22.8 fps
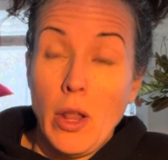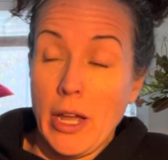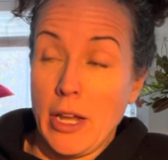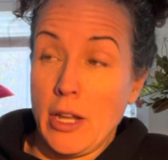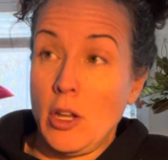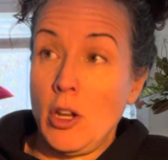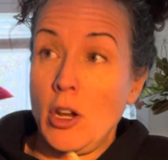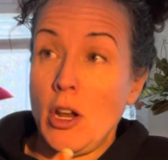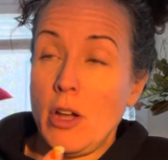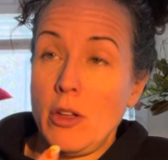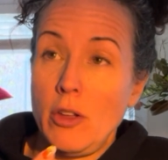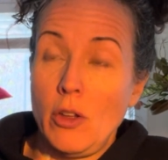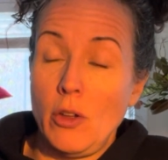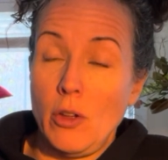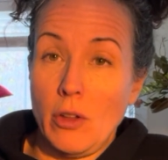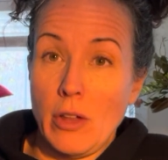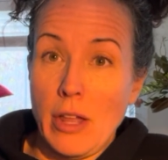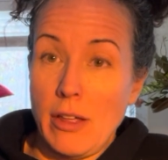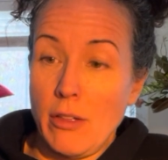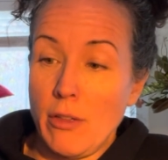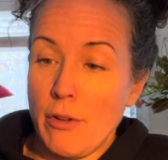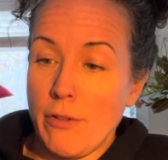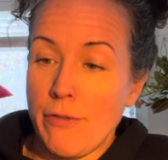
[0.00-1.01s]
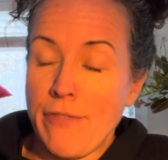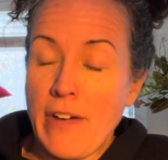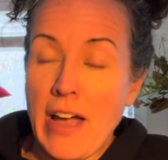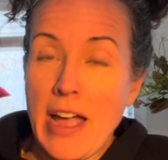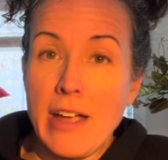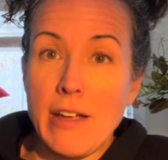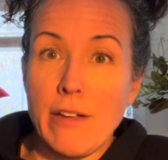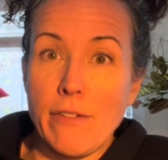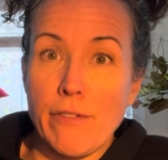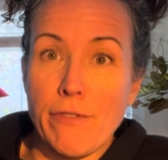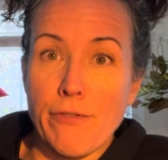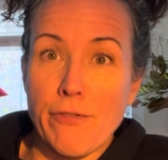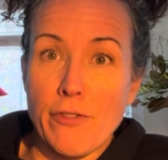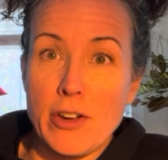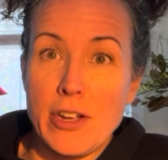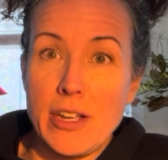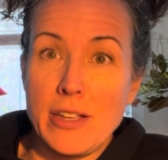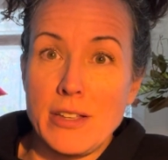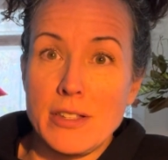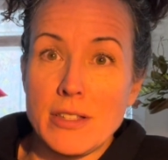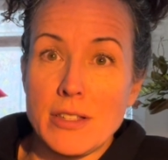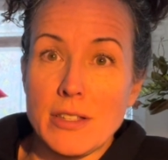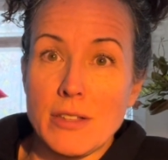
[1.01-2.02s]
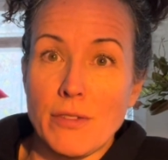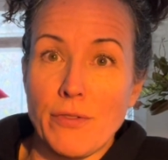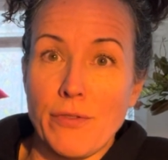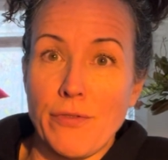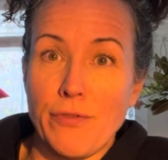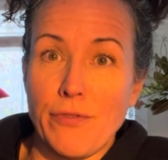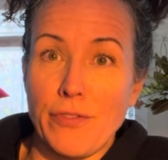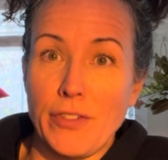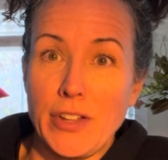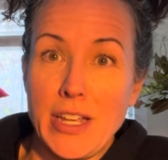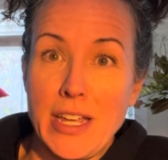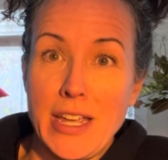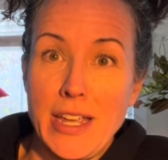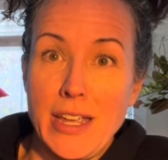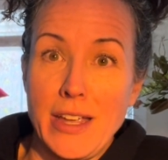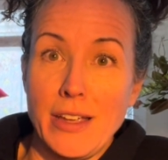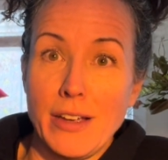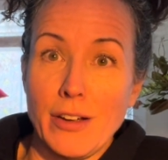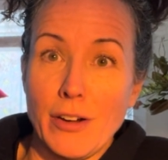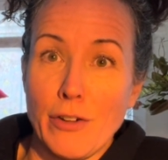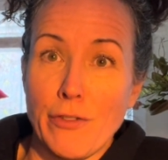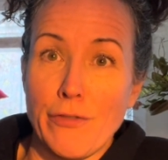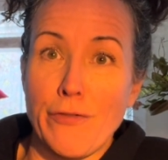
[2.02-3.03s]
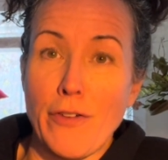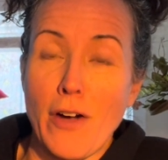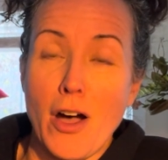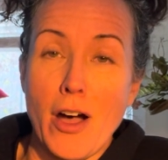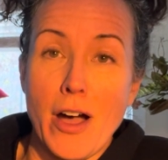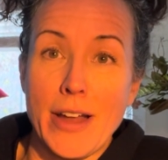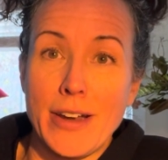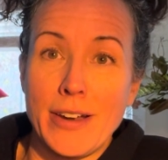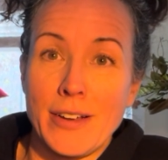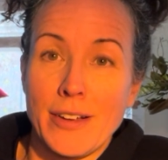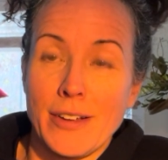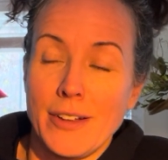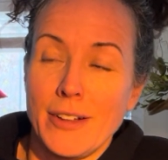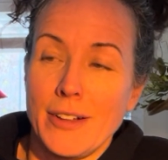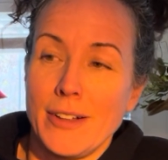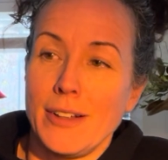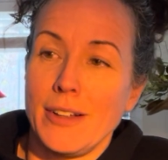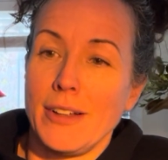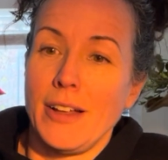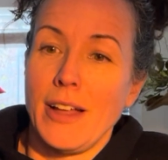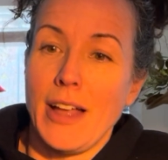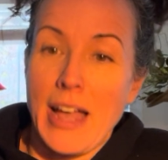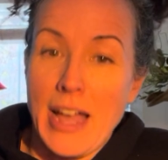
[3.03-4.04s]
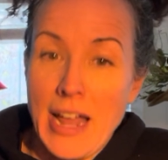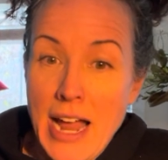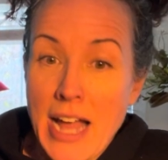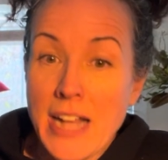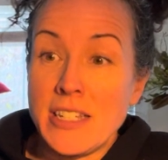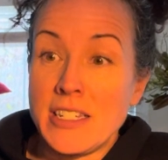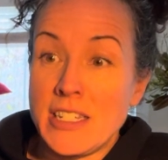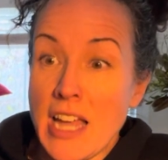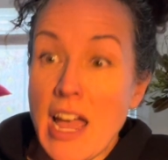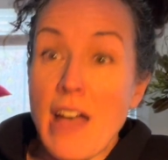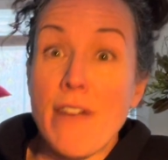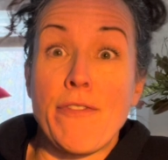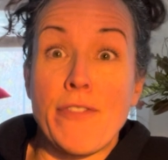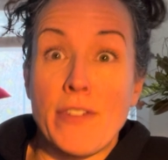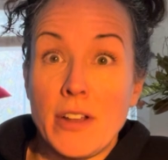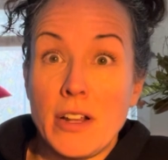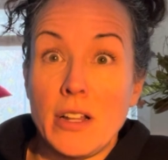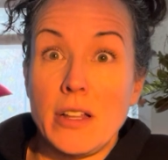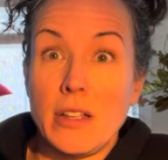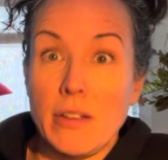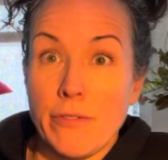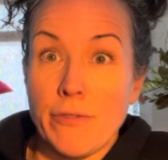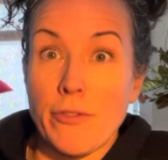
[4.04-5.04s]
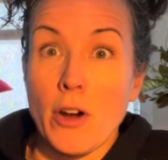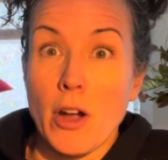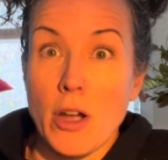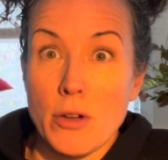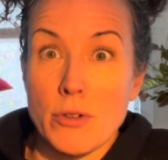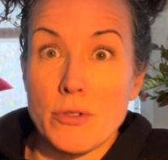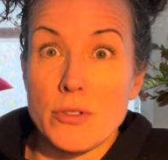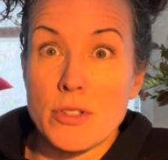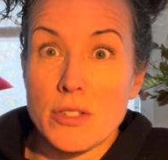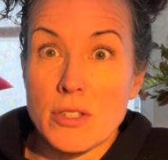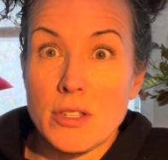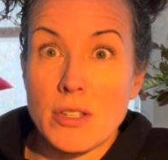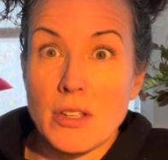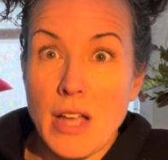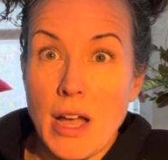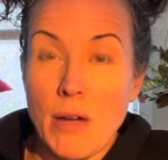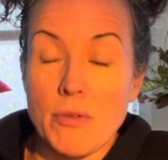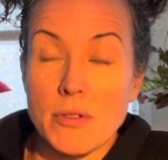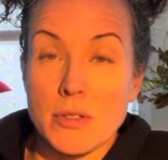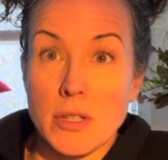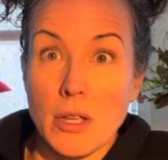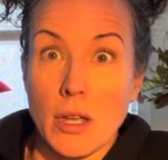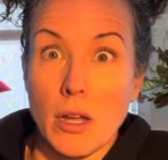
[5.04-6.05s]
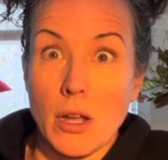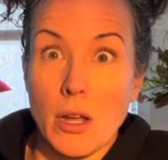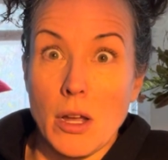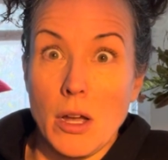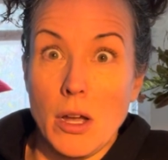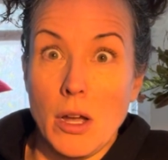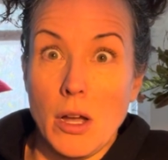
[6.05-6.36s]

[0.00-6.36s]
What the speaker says: you know, you either fight, freeze, flee, or fawn. And I definitely froze. I was like,